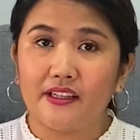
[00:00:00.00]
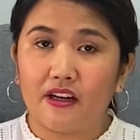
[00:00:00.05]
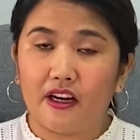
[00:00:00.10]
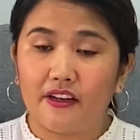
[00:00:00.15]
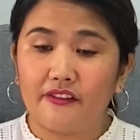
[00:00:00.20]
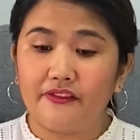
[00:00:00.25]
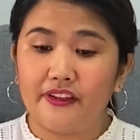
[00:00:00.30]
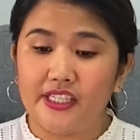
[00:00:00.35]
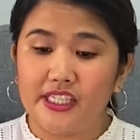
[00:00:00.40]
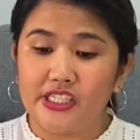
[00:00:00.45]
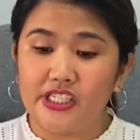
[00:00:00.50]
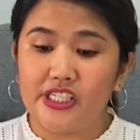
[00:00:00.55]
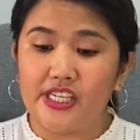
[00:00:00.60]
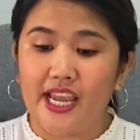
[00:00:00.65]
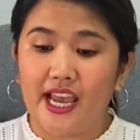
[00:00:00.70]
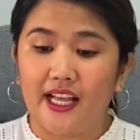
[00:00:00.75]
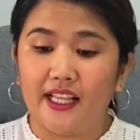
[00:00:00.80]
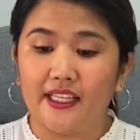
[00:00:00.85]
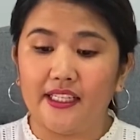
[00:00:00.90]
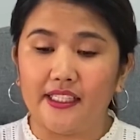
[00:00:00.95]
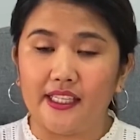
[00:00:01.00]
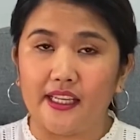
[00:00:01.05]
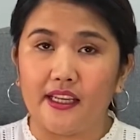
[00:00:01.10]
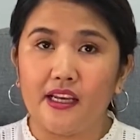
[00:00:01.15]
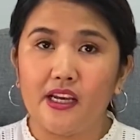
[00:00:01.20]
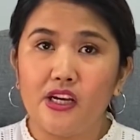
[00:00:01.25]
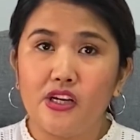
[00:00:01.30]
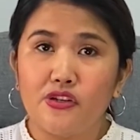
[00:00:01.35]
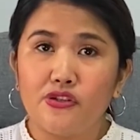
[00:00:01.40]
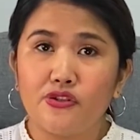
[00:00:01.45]

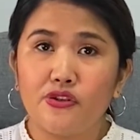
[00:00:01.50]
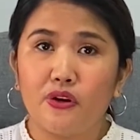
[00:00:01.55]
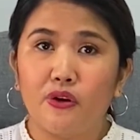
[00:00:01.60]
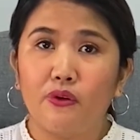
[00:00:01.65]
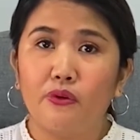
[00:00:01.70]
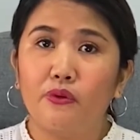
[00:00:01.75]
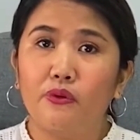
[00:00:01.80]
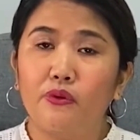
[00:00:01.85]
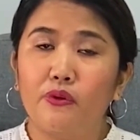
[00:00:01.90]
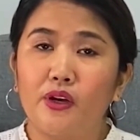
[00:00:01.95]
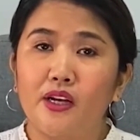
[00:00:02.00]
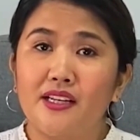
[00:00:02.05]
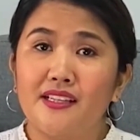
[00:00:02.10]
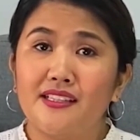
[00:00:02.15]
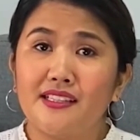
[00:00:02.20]
confidentiality. So